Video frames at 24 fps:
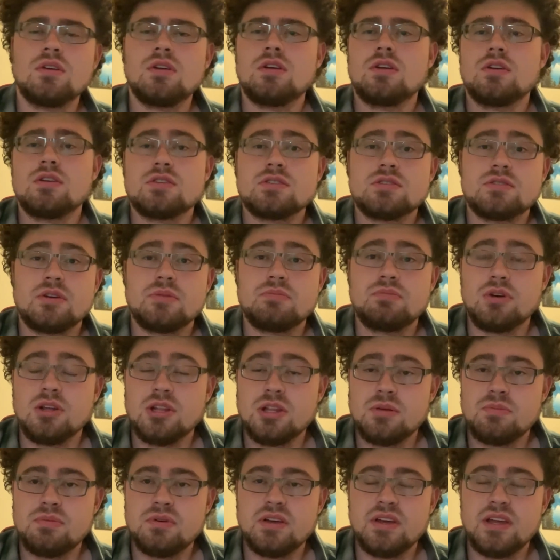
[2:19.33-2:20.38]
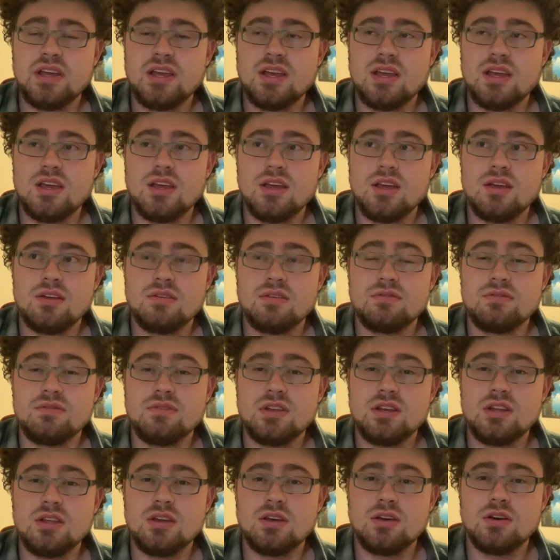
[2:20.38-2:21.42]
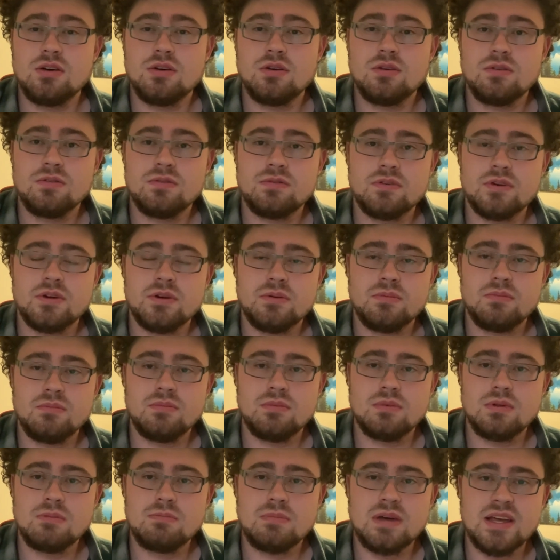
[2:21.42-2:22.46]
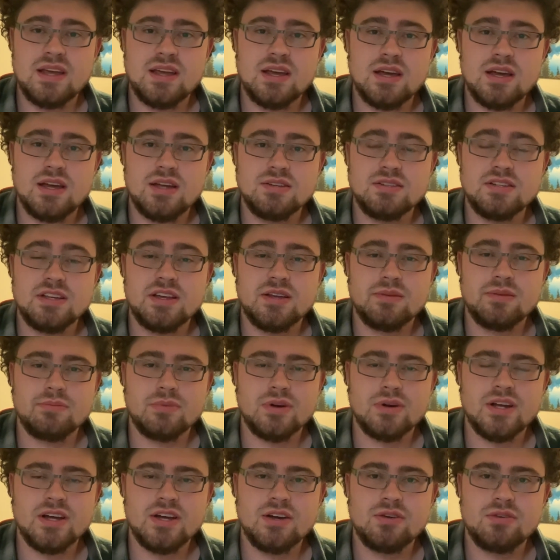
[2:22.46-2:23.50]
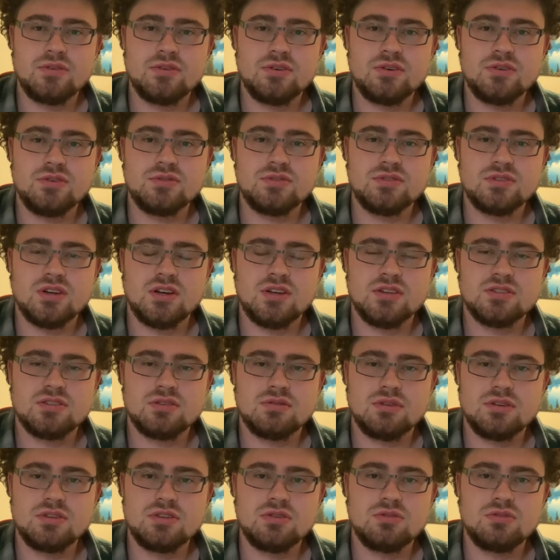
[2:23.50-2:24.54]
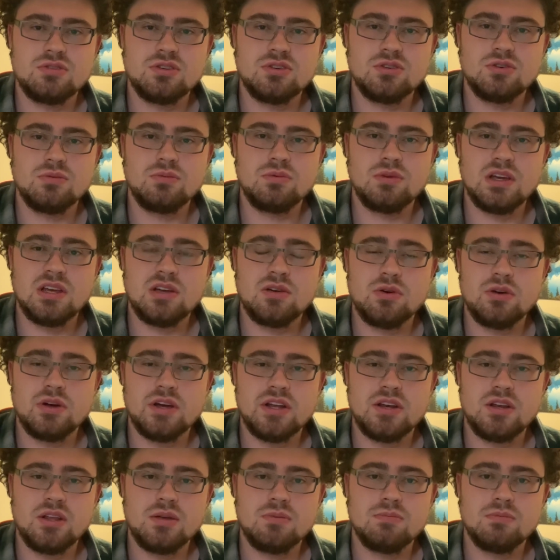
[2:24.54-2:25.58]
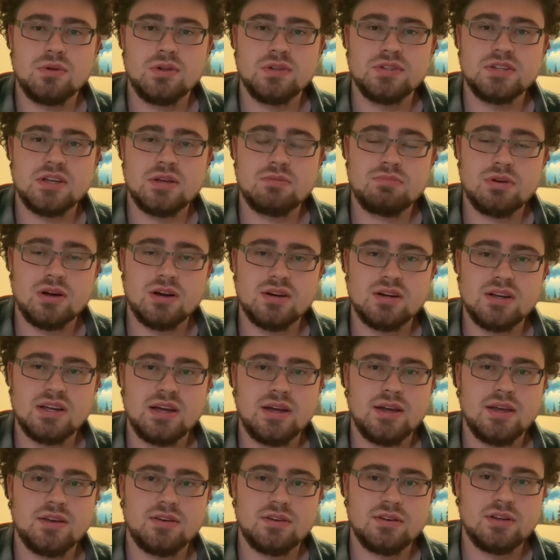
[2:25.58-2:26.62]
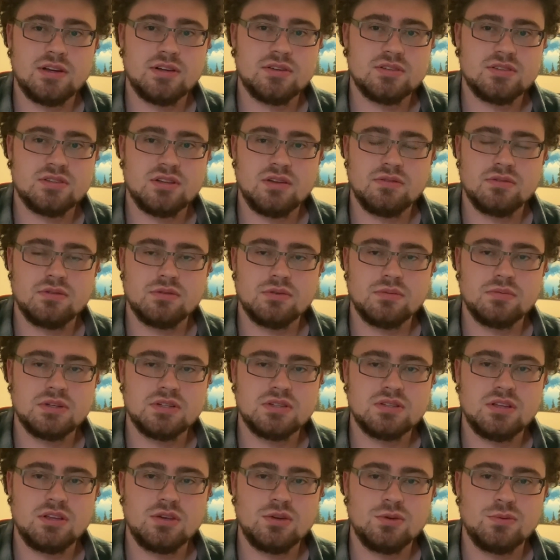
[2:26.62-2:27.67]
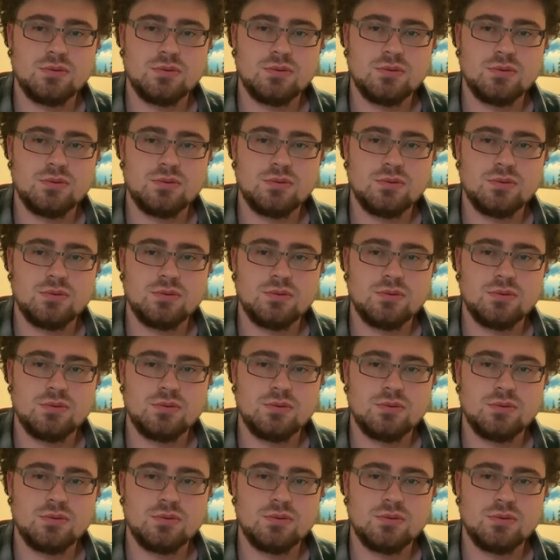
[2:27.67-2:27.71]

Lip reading: So I pull up a video from my guy Dan Brown, who's also on YouTube, who had a multi-part guide on how to solve the Rubik's Cube.